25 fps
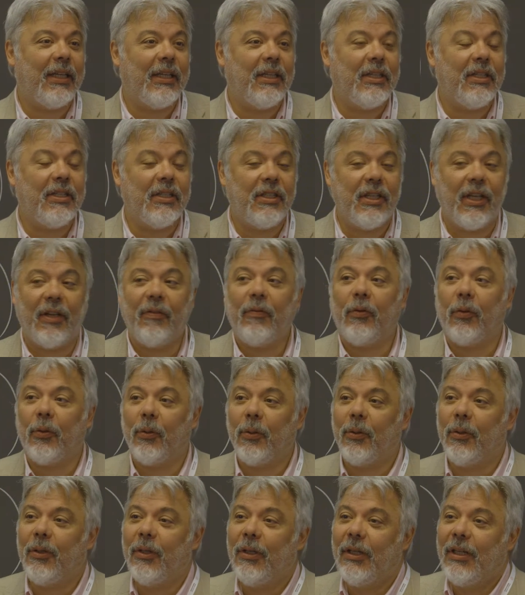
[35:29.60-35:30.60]

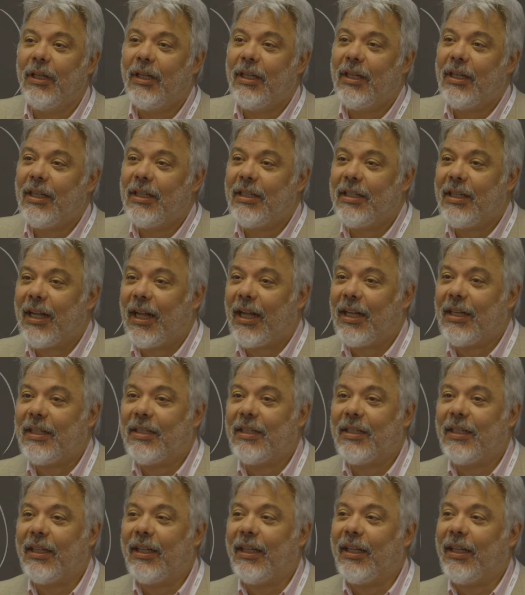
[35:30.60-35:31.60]
endeavor
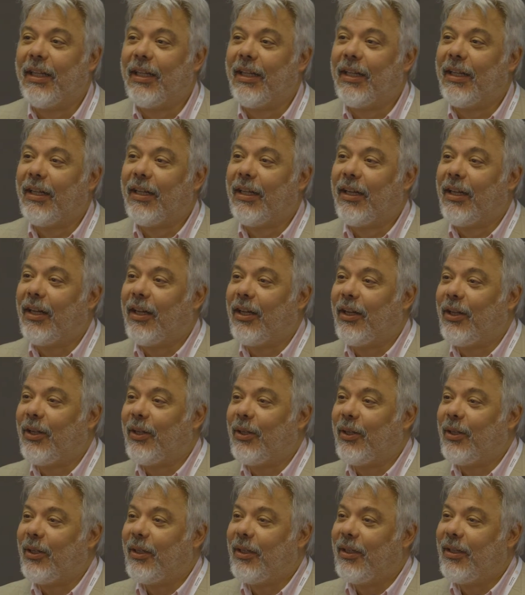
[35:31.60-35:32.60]
that
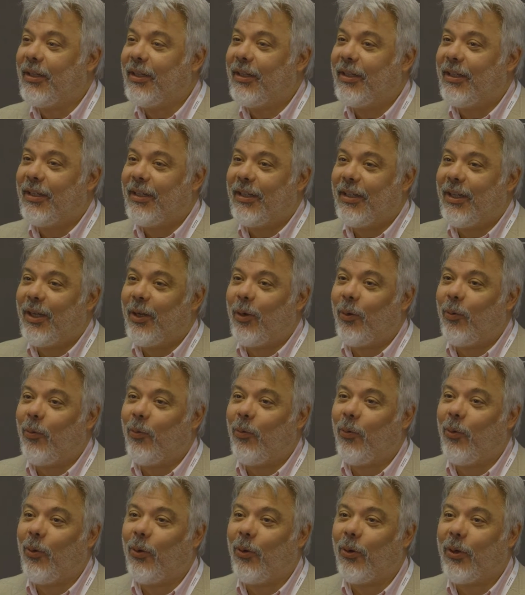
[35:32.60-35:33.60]
are
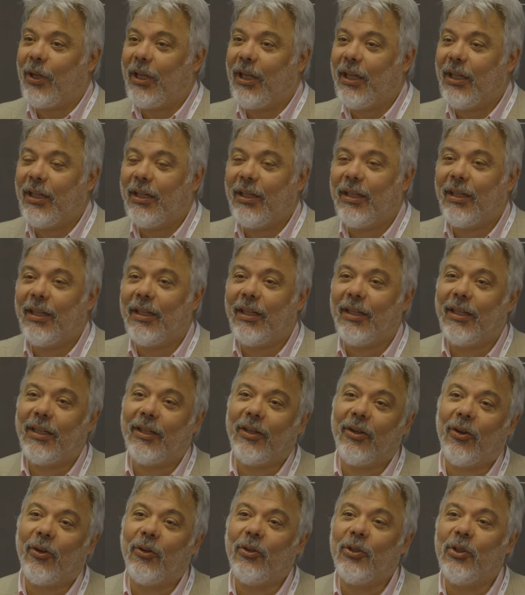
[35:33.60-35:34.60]
walking
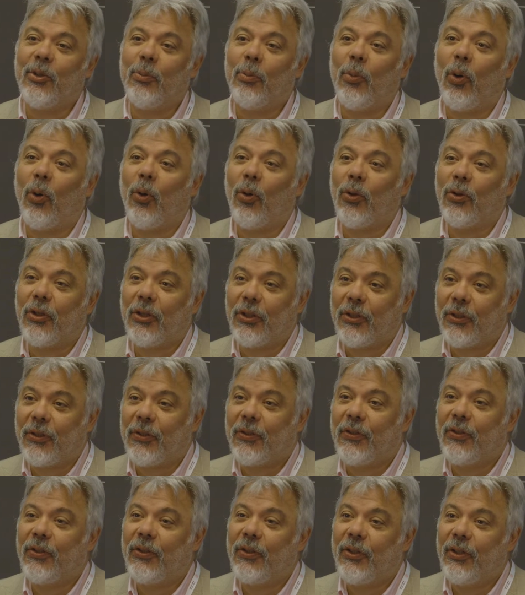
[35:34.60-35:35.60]
on the
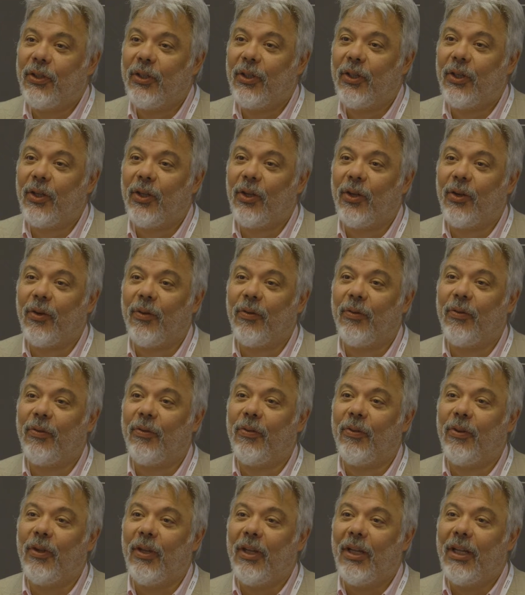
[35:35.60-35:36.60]
borders
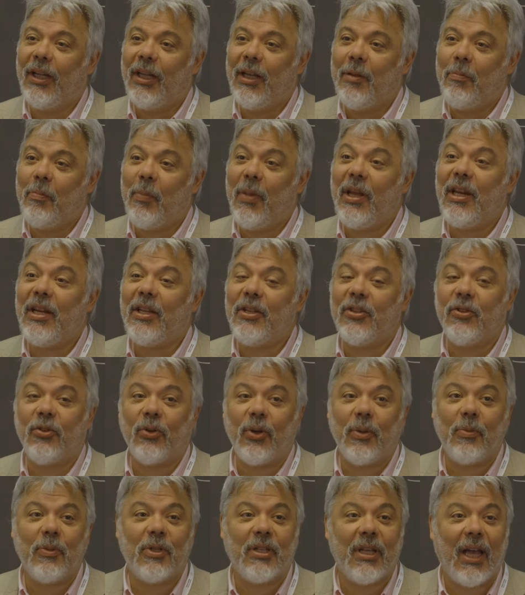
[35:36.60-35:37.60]
of
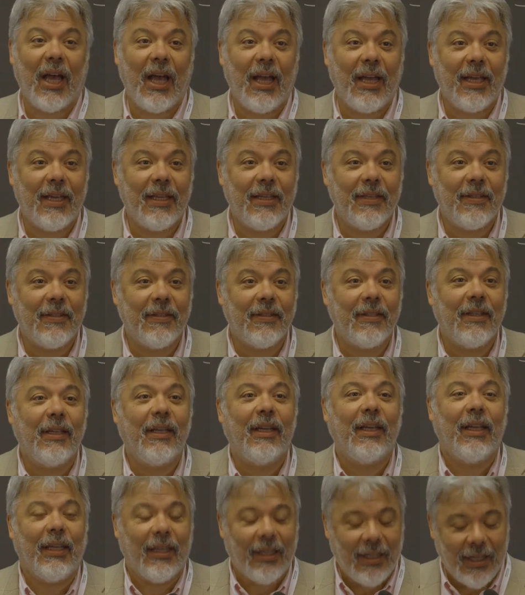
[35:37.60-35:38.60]
mainstream science,
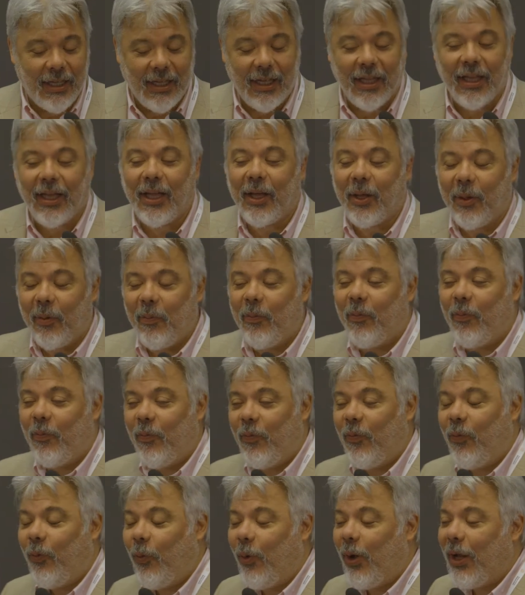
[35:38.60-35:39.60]

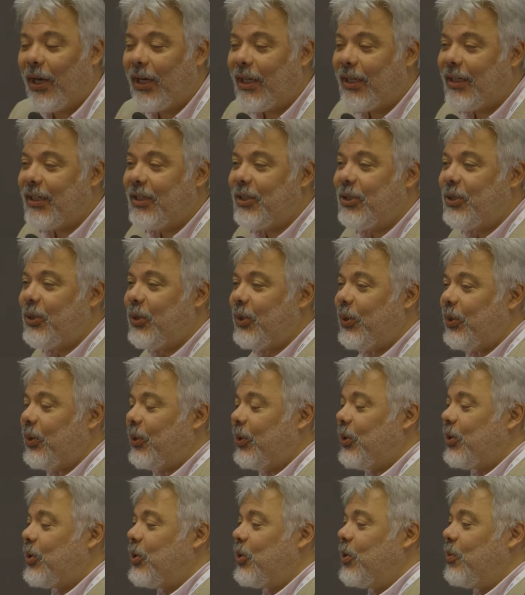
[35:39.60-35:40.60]
willing
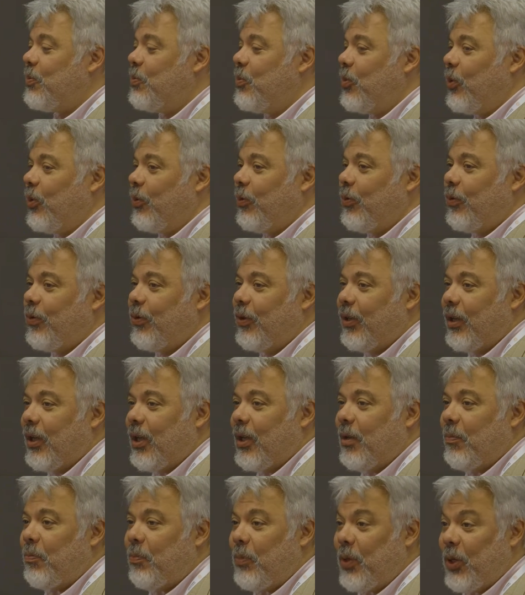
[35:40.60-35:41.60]
to move
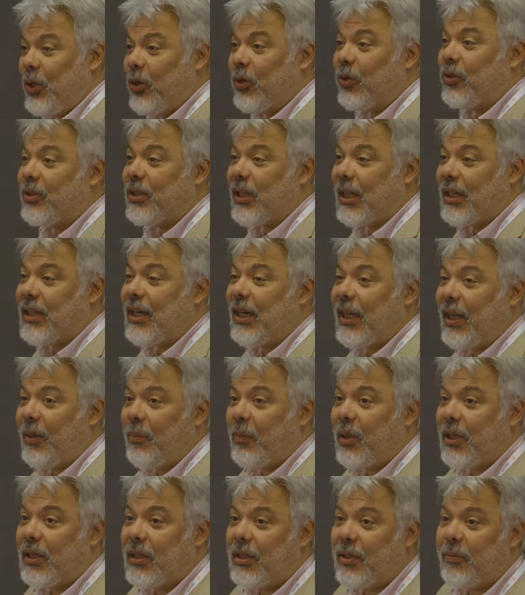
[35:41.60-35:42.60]
beyond that
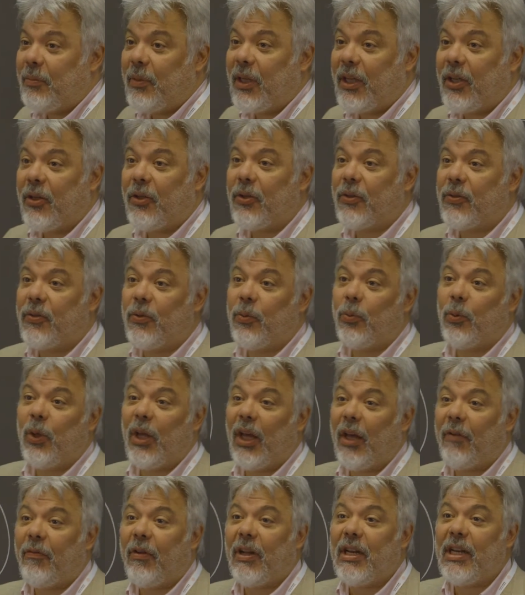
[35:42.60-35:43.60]
limit, because we
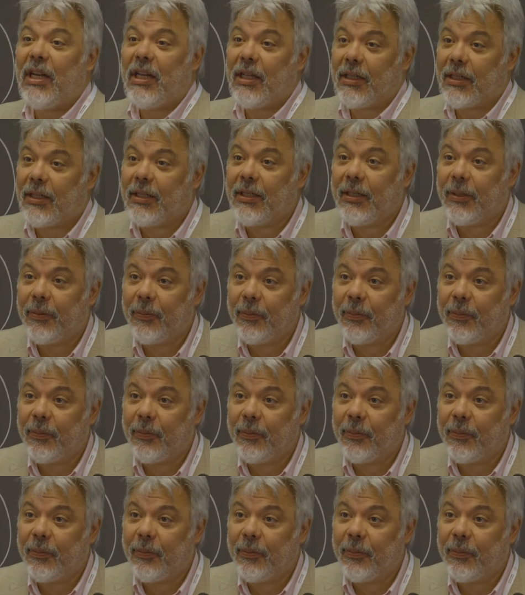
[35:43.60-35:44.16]
have a need.